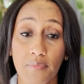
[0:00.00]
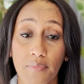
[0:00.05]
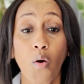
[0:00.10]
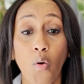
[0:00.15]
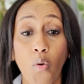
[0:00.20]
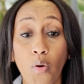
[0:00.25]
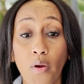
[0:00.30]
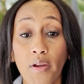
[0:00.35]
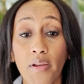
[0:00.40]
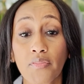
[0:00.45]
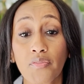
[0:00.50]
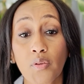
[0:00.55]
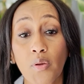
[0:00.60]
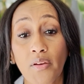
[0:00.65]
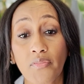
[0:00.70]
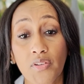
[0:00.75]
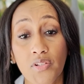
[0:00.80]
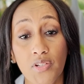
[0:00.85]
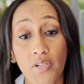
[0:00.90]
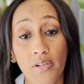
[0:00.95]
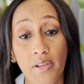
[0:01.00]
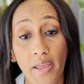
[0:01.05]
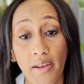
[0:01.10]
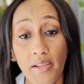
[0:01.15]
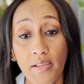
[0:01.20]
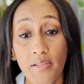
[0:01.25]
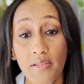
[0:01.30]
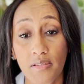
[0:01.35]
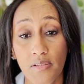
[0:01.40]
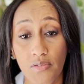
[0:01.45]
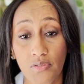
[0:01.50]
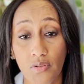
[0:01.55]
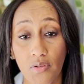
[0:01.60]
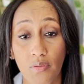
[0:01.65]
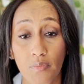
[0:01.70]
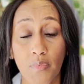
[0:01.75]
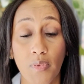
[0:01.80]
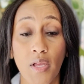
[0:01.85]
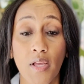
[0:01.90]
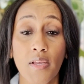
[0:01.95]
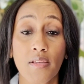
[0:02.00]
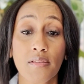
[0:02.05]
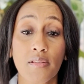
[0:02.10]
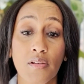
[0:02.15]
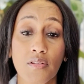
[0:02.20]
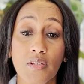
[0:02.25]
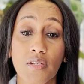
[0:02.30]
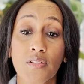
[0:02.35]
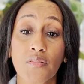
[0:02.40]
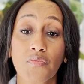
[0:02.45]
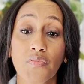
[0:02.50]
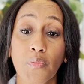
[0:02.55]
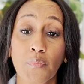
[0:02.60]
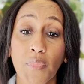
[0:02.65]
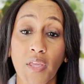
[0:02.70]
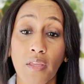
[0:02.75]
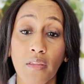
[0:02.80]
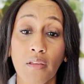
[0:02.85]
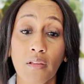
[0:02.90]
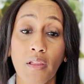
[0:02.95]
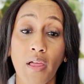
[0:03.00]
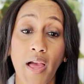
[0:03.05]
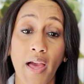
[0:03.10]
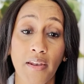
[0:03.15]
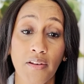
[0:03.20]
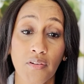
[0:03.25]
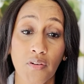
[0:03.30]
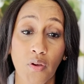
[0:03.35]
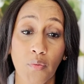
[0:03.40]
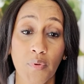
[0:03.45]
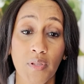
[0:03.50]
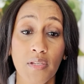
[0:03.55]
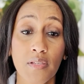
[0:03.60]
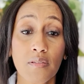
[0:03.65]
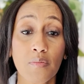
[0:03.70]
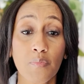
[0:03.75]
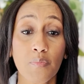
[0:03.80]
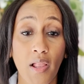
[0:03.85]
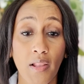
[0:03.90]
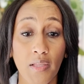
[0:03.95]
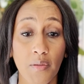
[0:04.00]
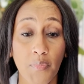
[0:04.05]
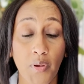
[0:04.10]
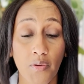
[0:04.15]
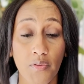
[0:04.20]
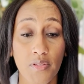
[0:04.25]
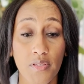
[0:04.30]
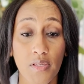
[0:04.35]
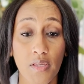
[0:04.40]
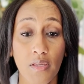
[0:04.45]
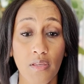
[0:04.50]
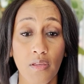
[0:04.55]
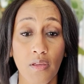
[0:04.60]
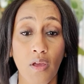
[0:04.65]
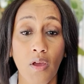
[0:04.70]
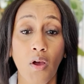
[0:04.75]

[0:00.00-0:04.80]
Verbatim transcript: or if you have a genetic syndrome such as familial adenomatous polyposis